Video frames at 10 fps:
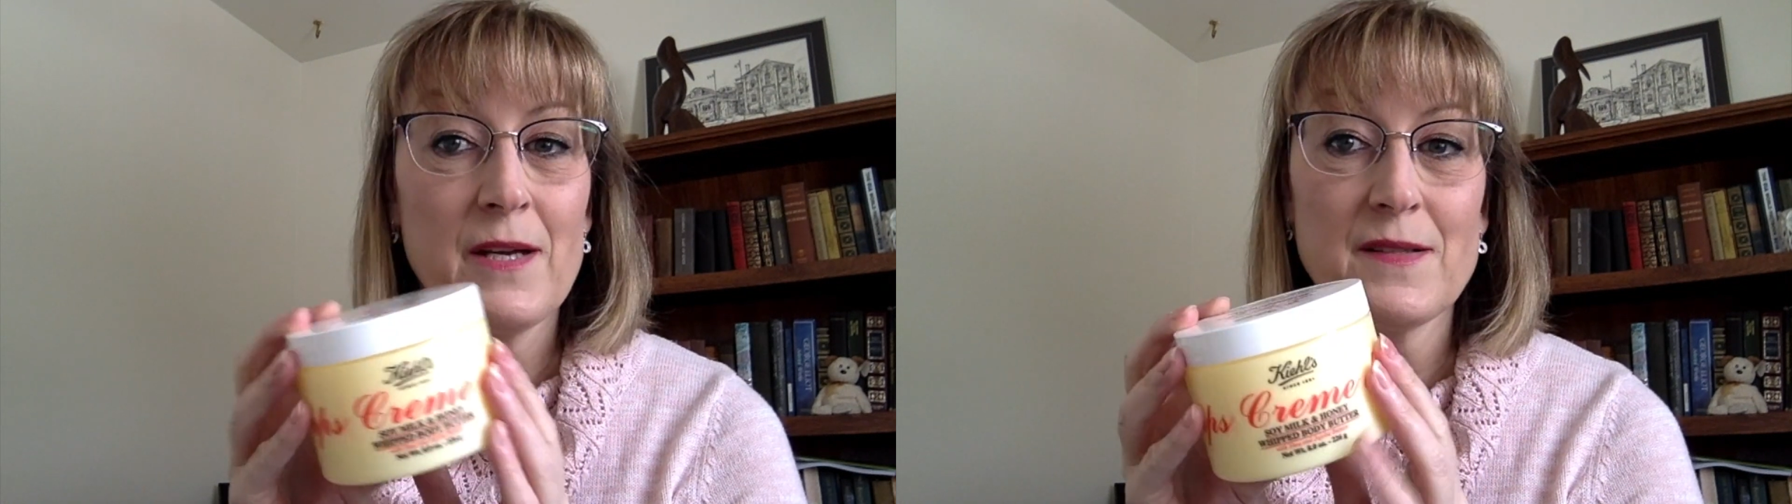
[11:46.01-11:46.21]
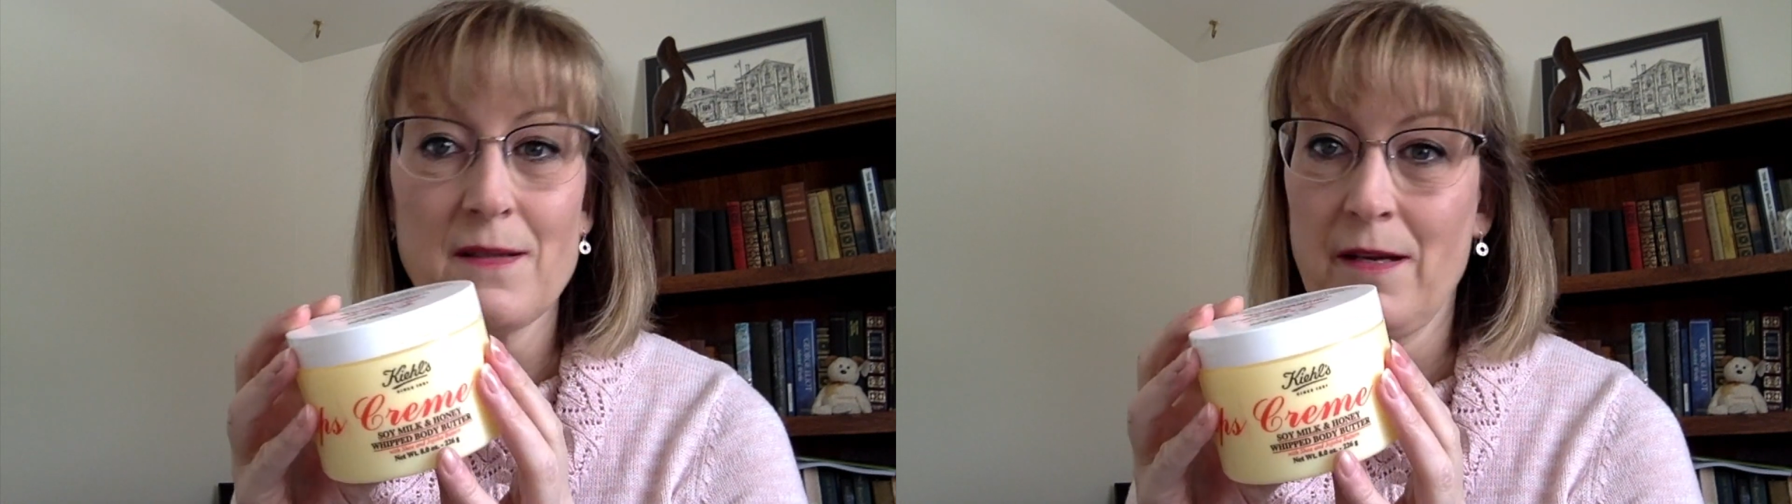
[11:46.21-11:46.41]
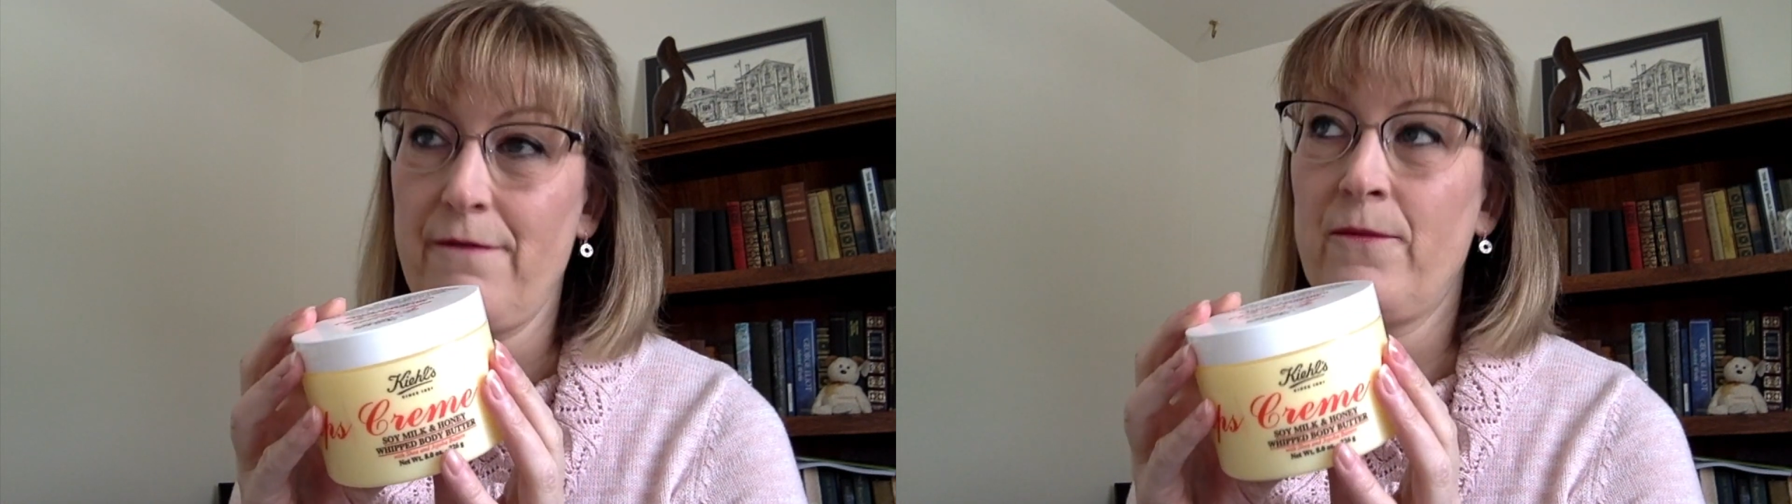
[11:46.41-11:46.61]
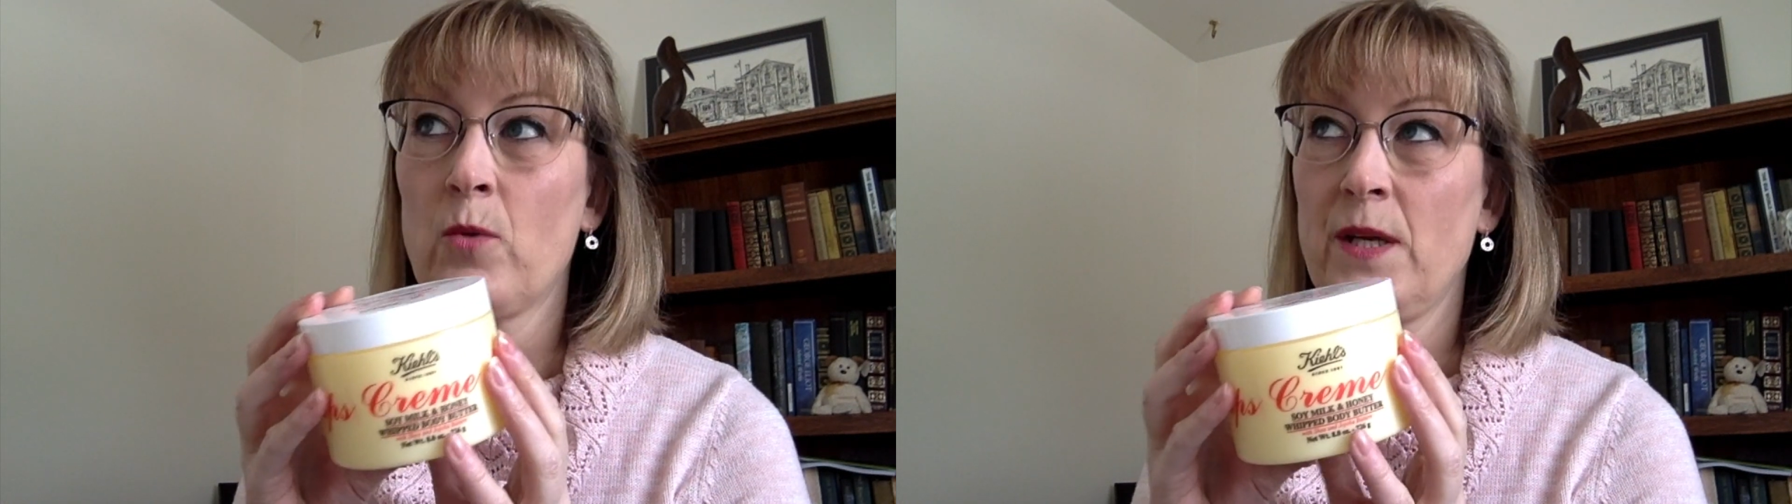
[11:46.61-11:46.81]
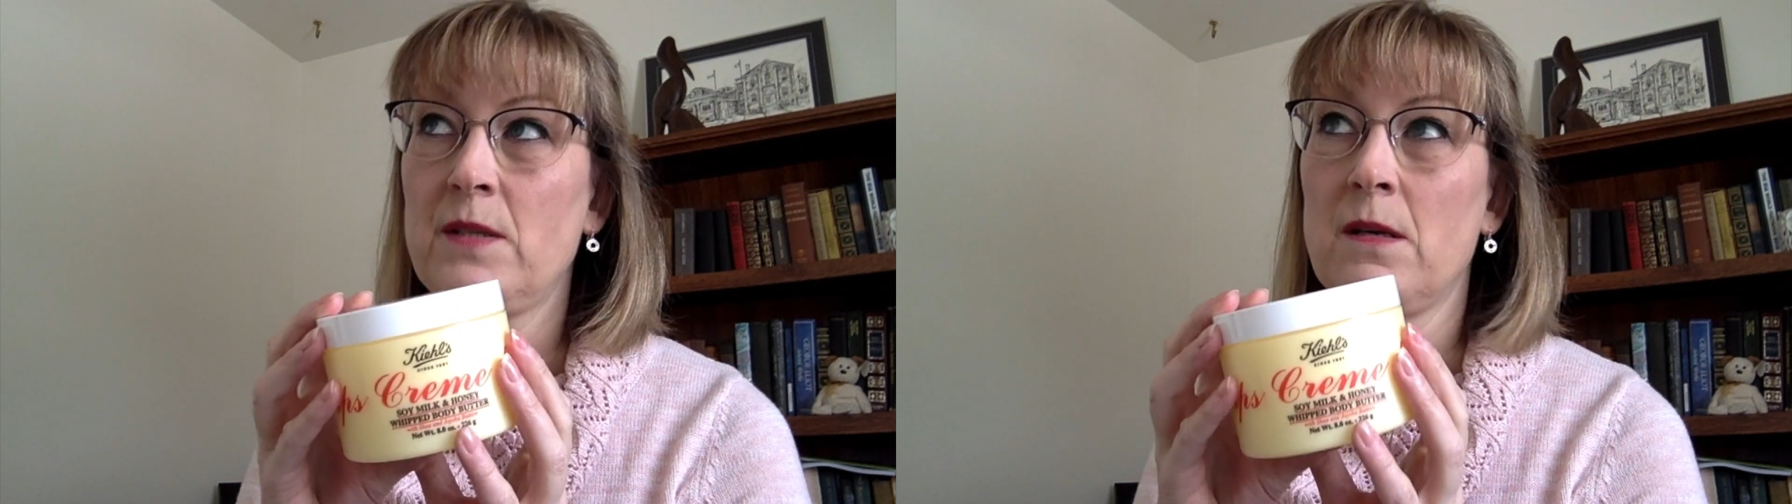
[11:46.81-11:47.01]
It's like
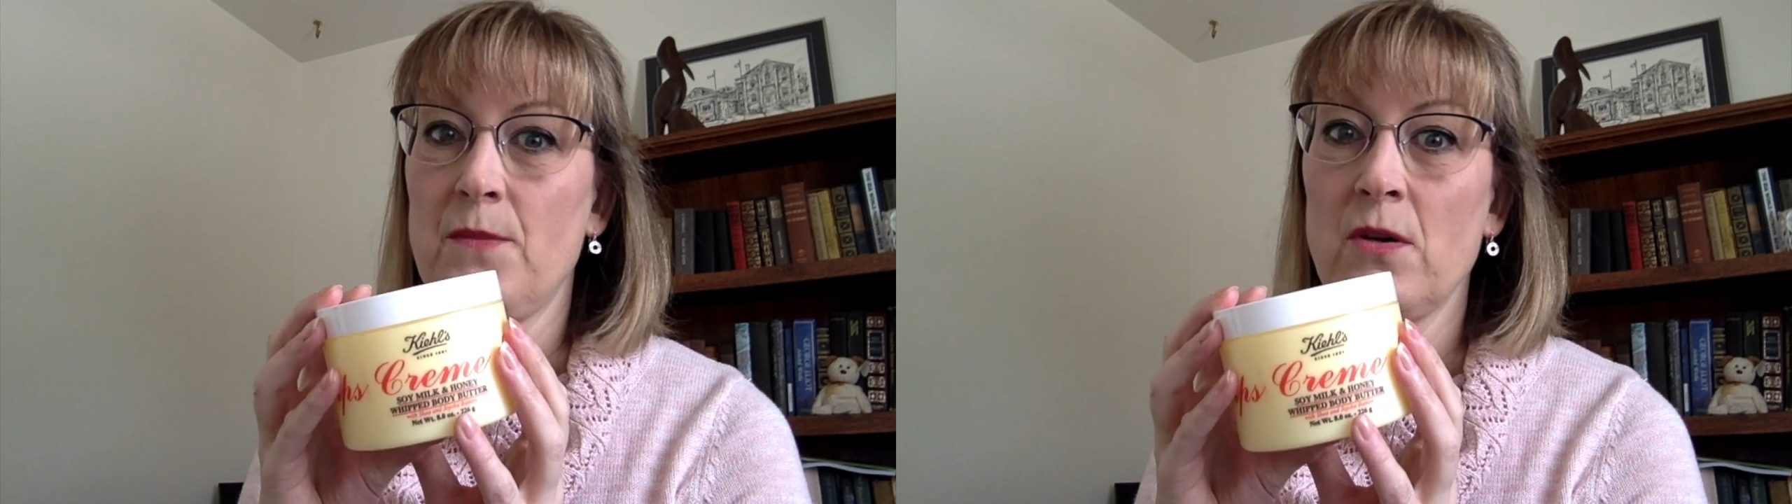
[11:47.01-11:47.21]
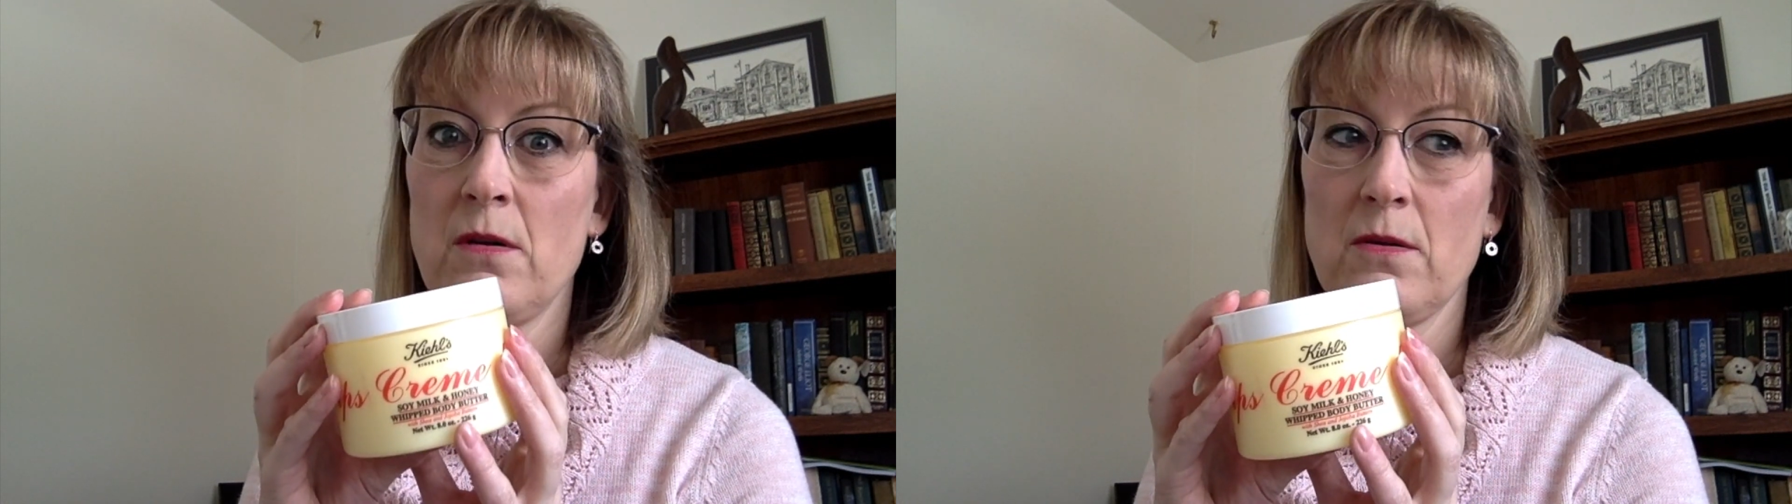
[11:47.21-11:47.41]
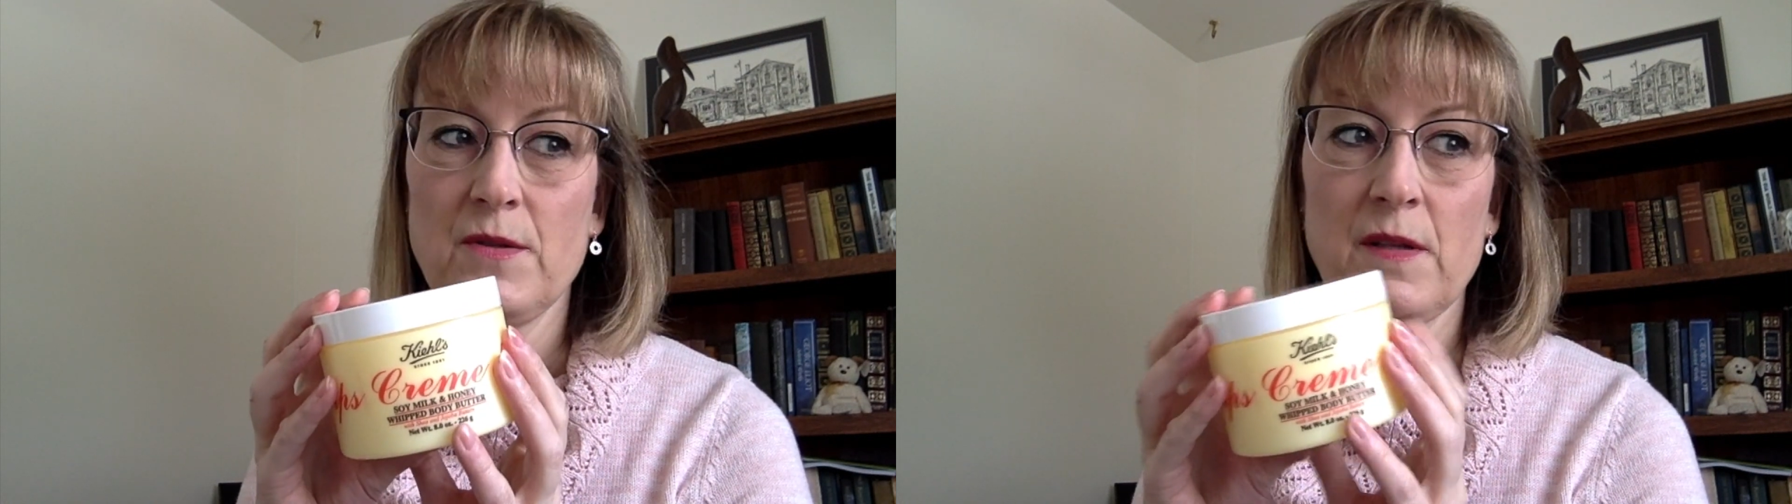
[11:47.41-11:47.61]
forty some dollars.